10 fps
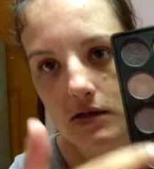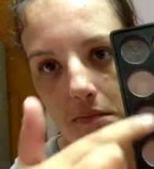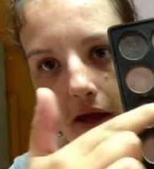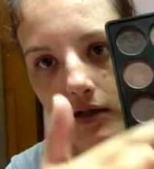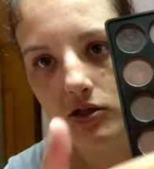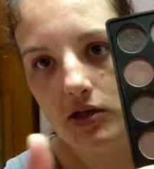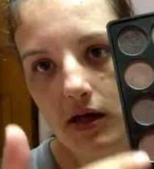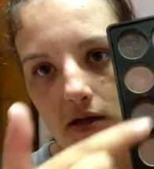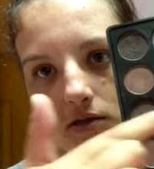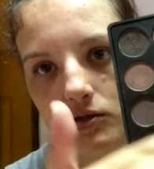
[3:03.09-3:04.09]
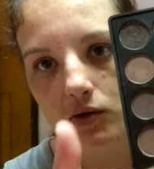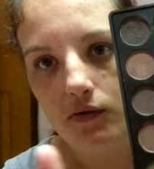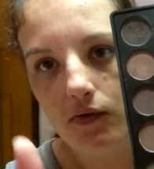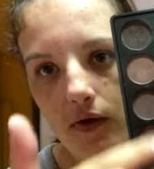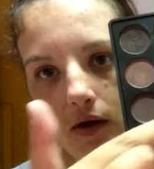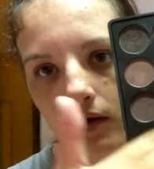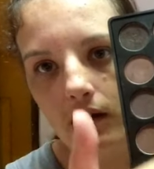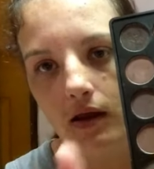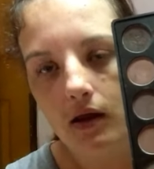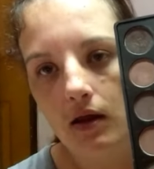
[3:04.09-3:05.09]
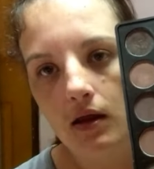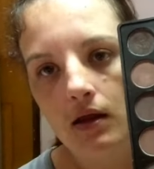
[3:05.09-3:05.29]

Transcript: matte shades sort of around here.